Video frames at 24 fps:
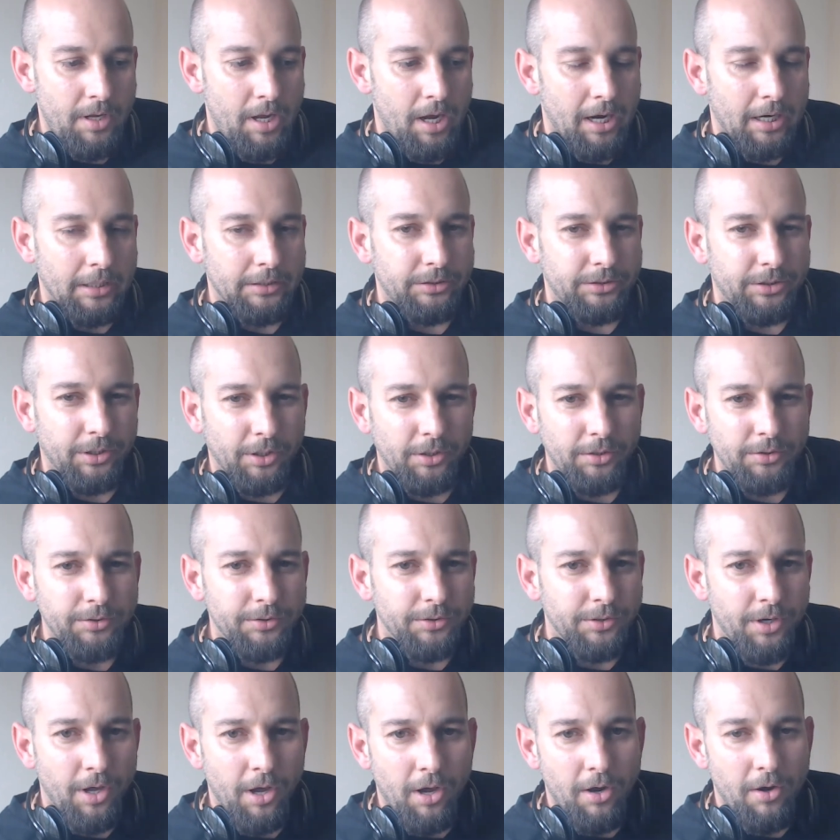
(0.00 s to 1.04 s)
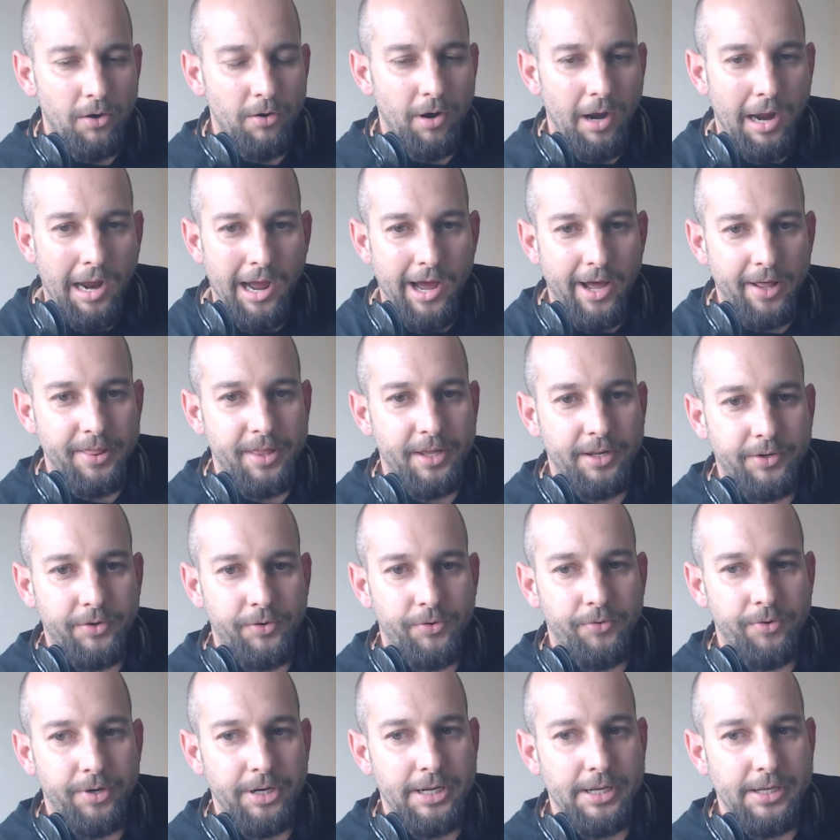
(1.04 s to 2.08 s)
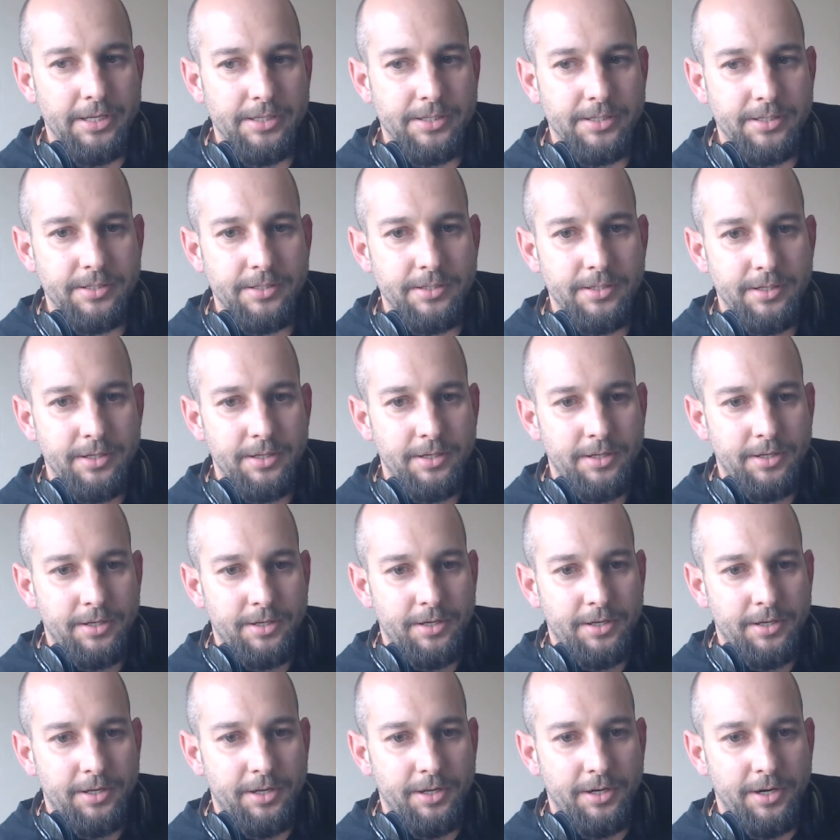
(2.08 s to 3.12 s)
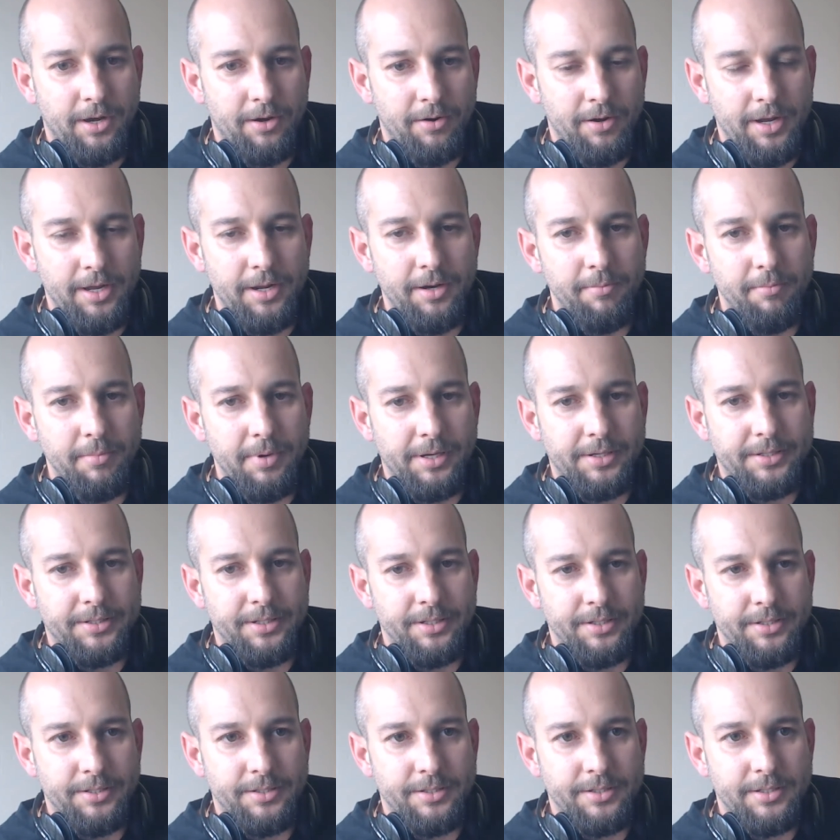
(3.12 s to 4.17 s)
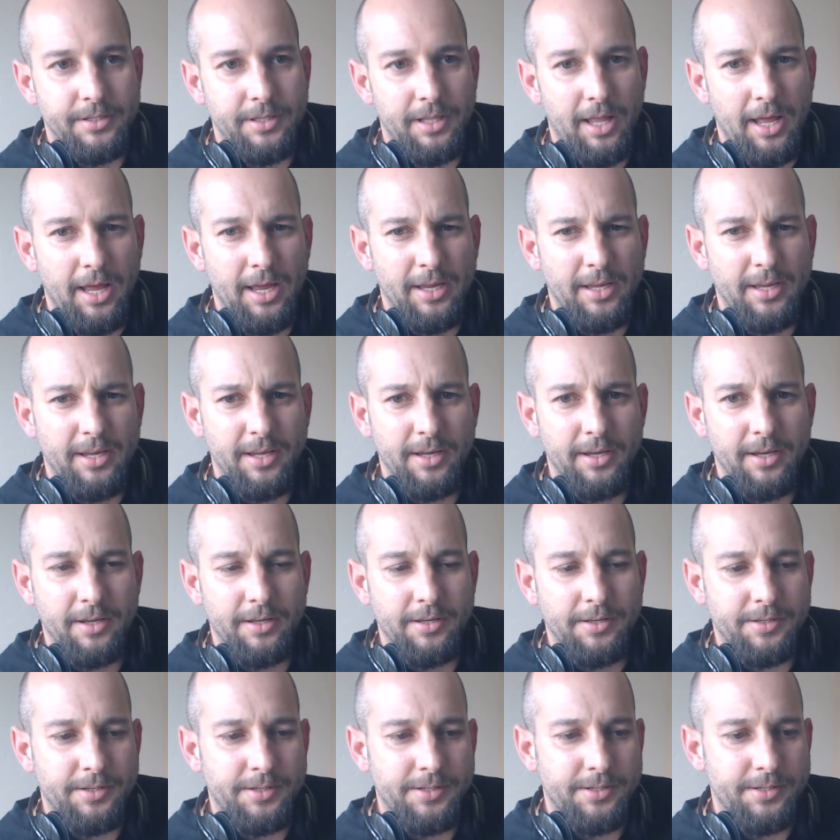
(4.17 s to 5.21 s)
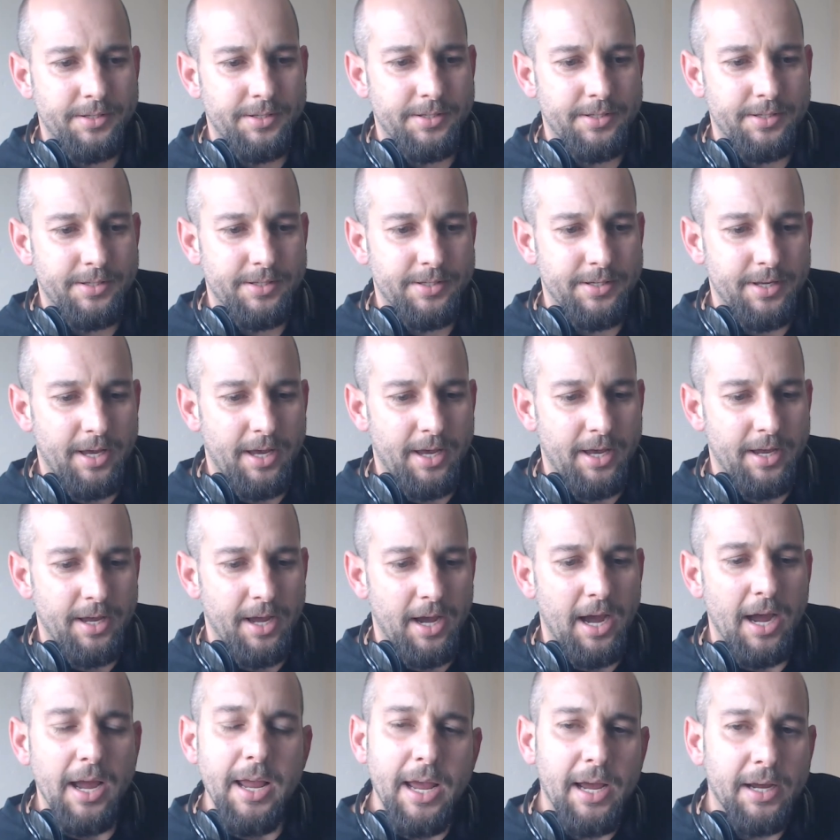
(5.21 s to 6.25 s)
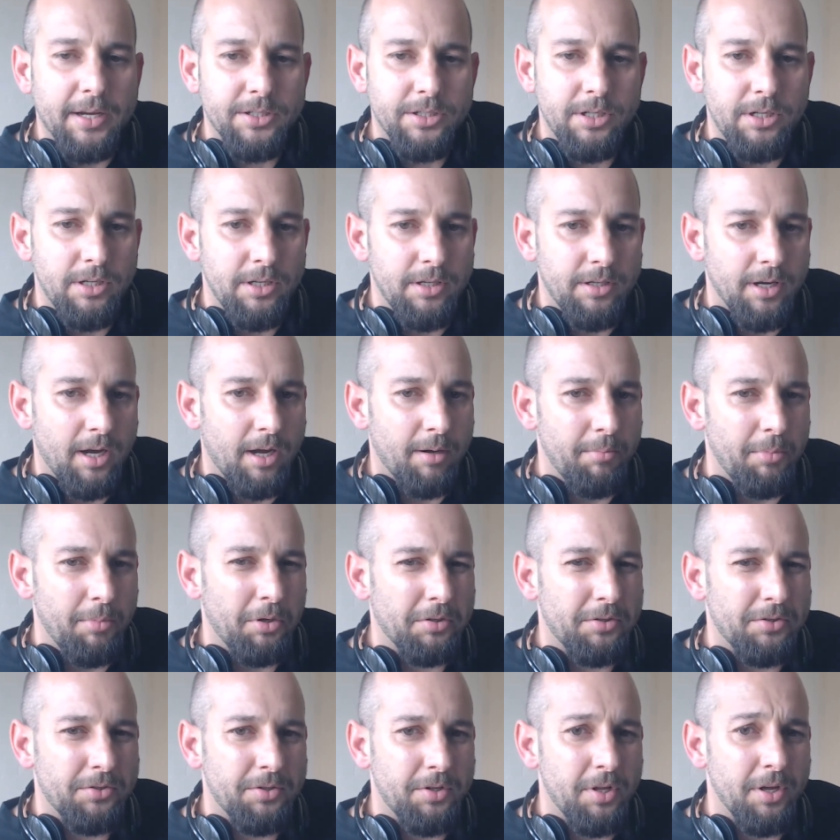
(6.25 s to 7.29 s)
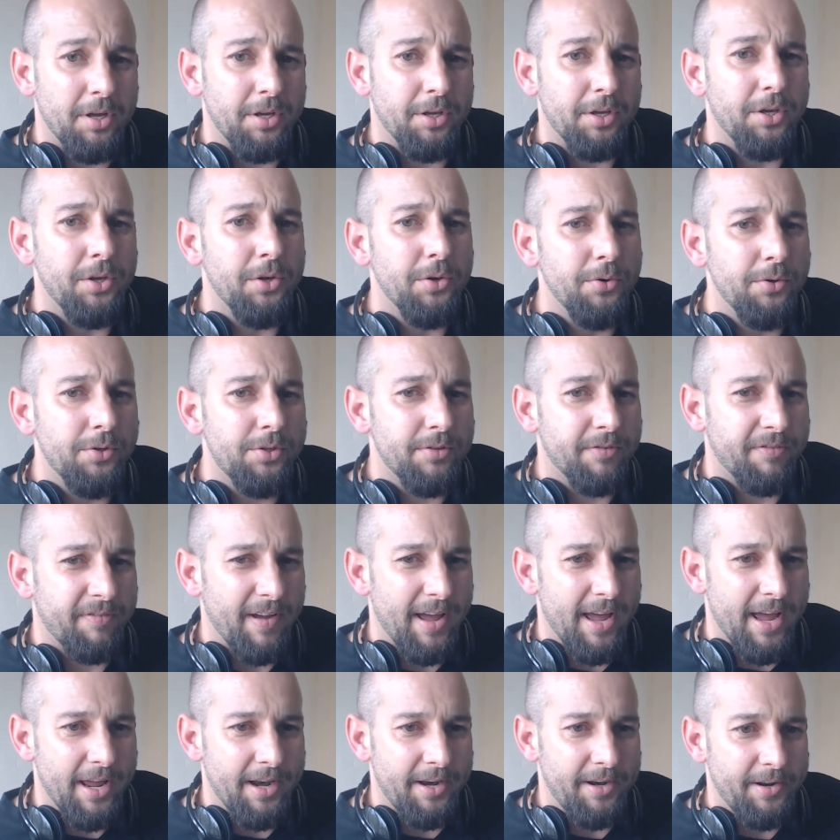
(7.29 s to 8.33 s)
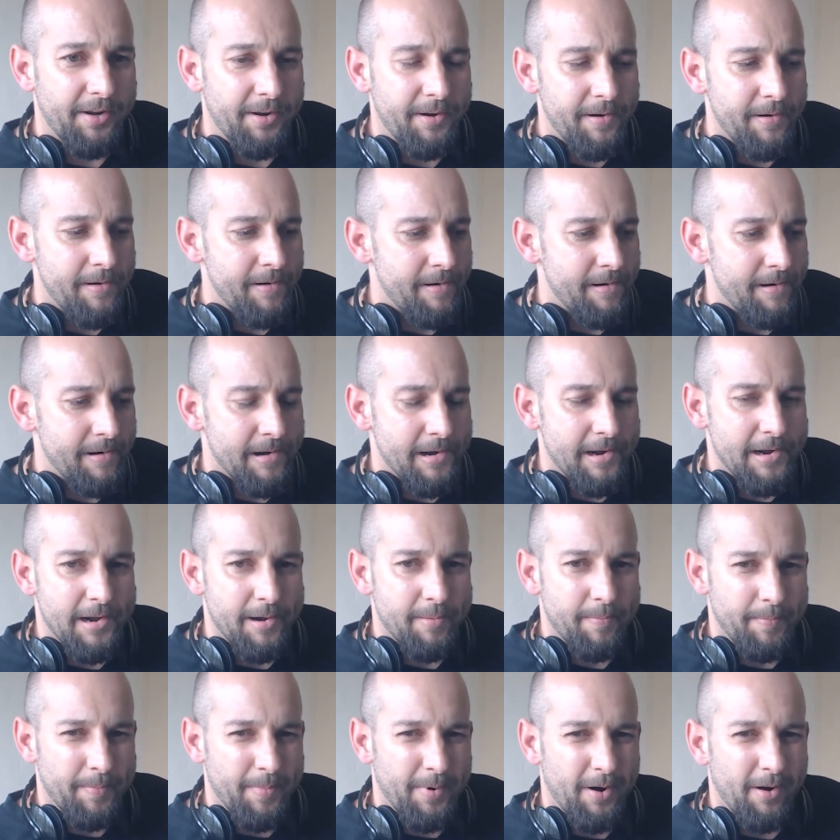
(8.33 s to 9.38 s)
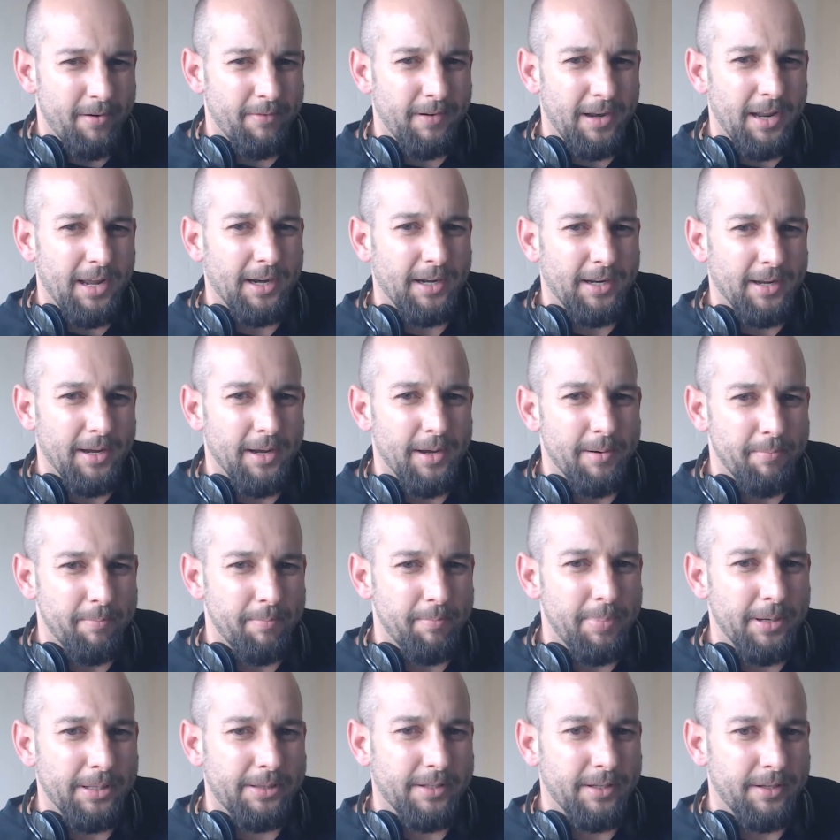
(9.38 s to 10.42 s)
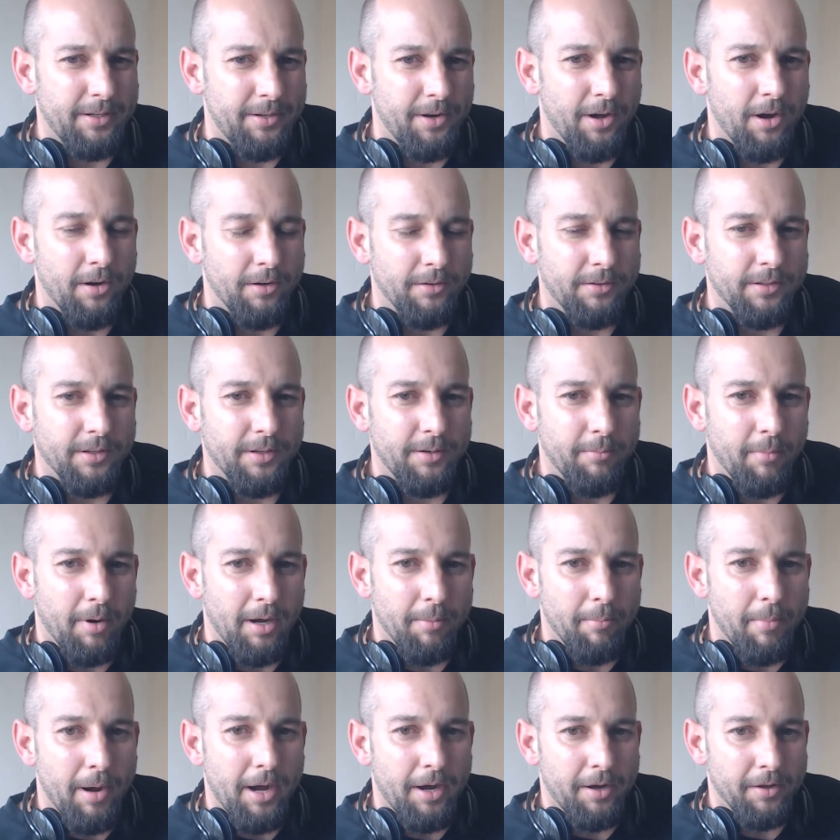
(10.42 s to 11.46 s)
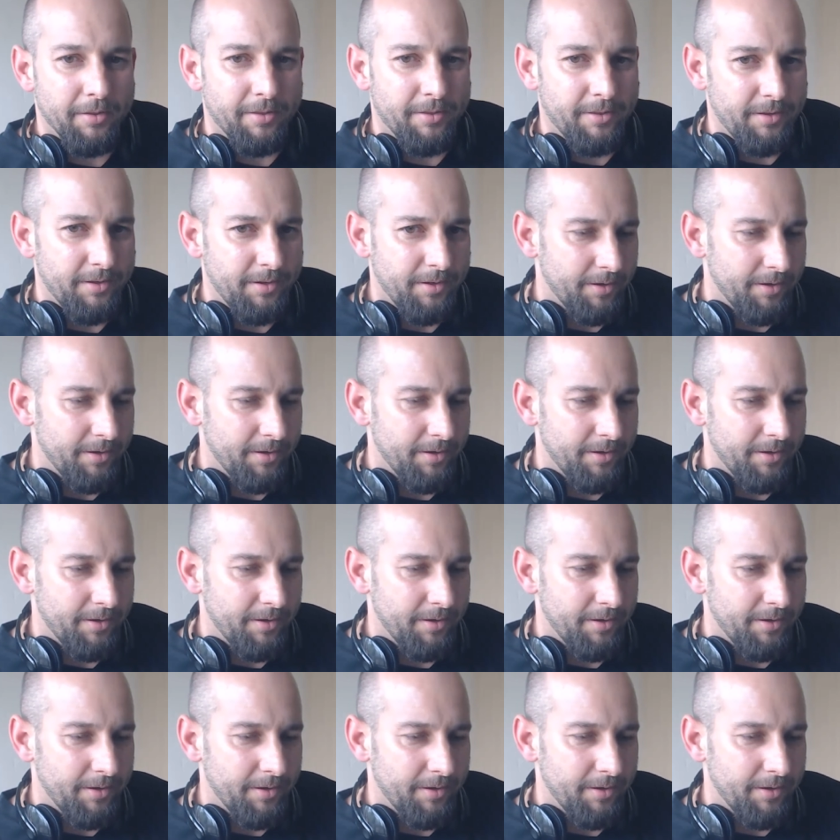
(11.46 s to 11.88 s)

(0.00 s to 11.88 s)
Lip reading: I don't know how that reads, in mixes. Like, I actually, I'm not a huge fan of like a bitter note in my mouth,